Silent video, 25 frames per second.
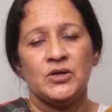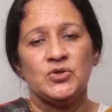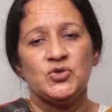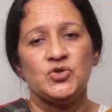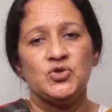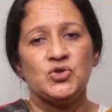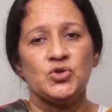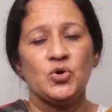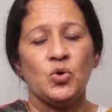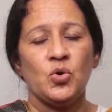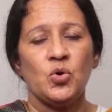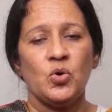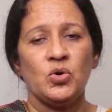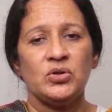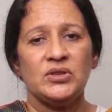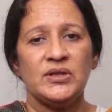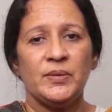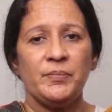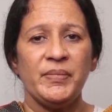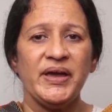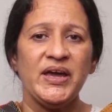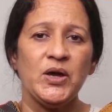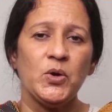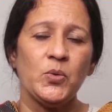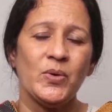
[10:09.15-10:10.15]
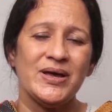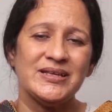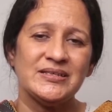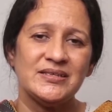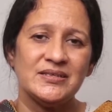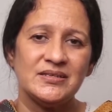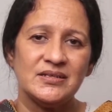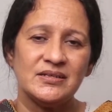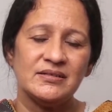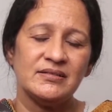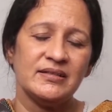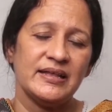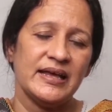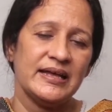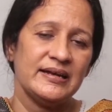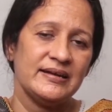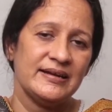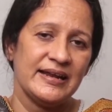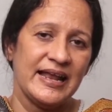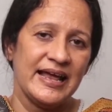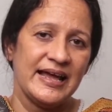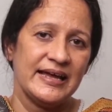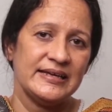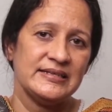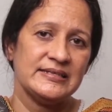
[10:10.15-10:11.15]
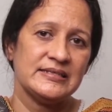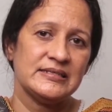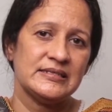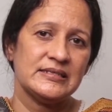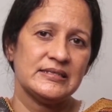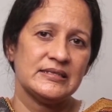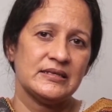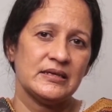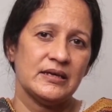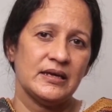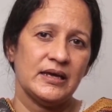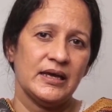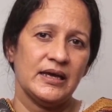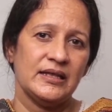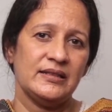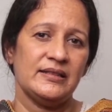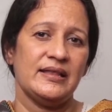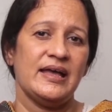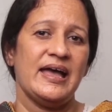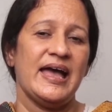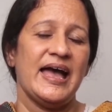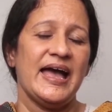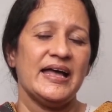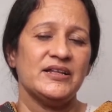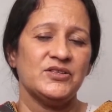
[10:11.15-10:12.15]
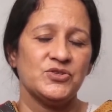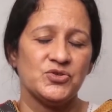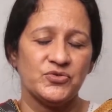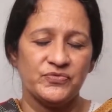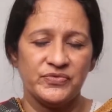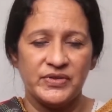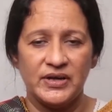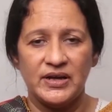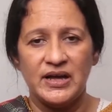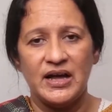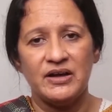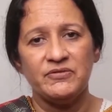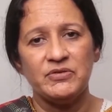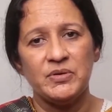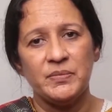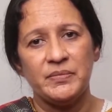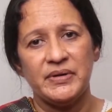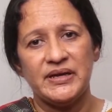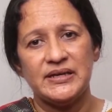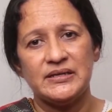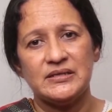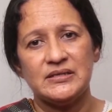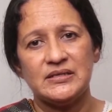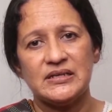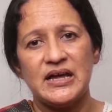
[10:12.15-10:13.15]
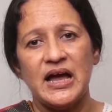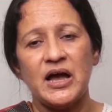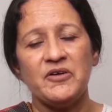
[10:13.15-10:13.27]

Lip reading: So the big question then lies in the hands of the government.